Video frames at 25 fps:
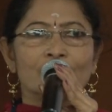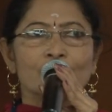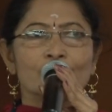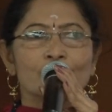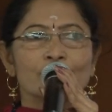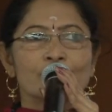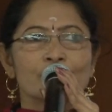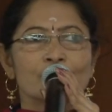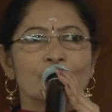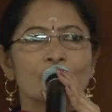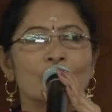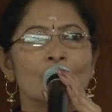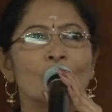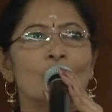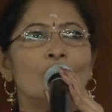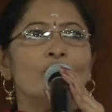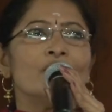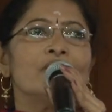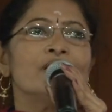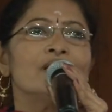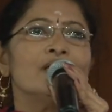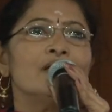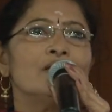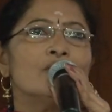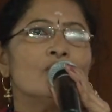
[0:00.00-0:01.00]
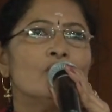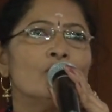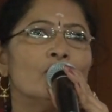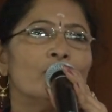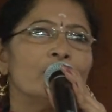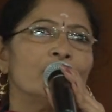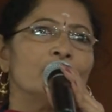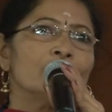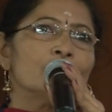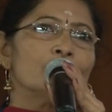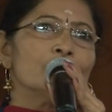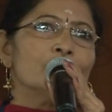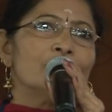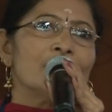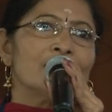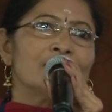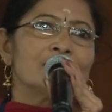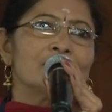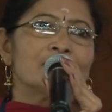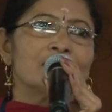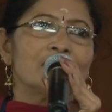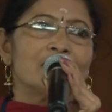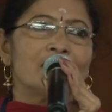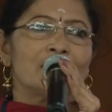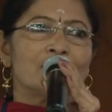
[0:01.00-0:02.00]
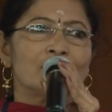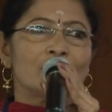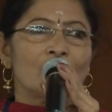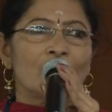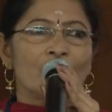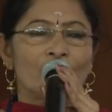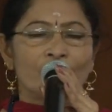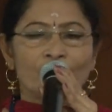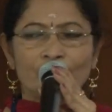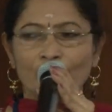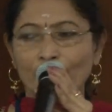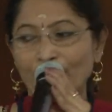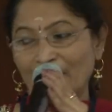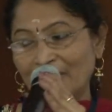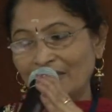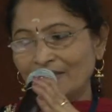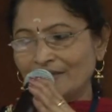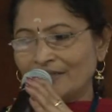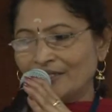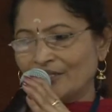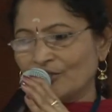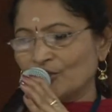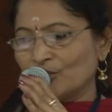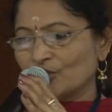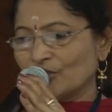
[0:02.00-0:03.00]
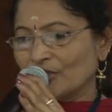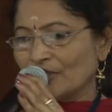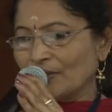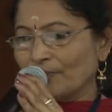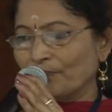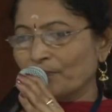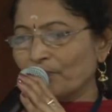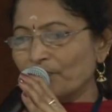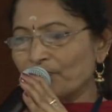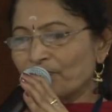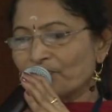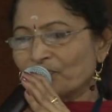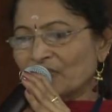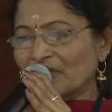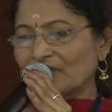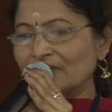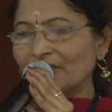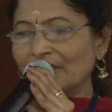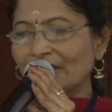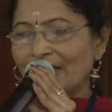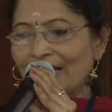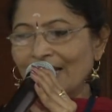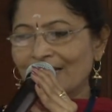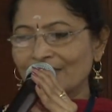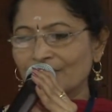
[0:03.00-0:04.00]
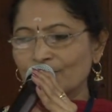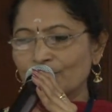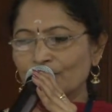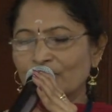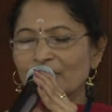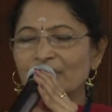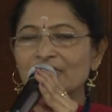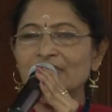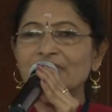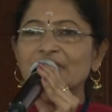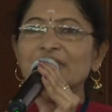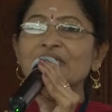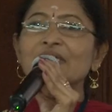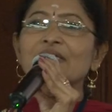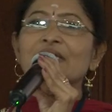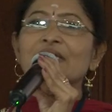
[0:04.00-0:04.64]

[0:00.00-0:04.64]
to slowly go into that state of meditation. The last one is the